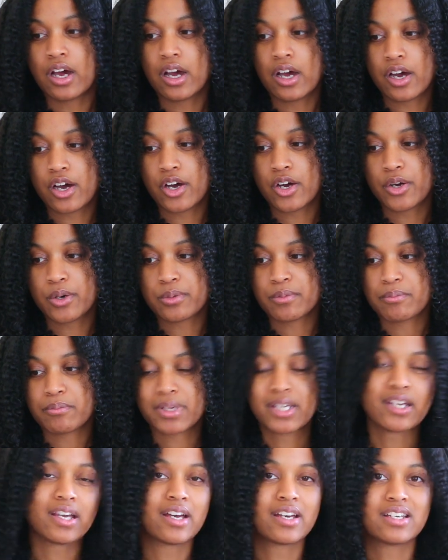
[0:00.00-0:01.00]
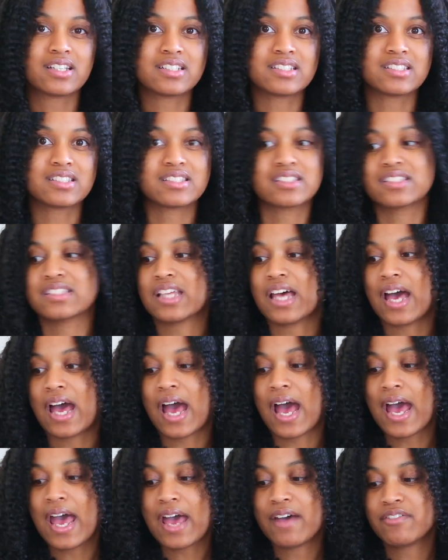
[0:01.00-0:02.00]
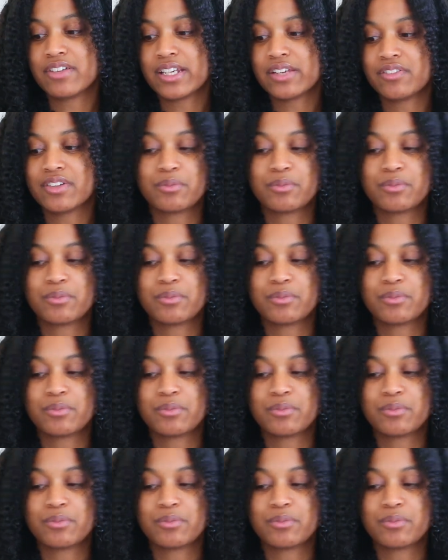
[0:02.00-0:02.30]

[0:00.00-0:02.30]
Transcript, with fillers: um, because I haven't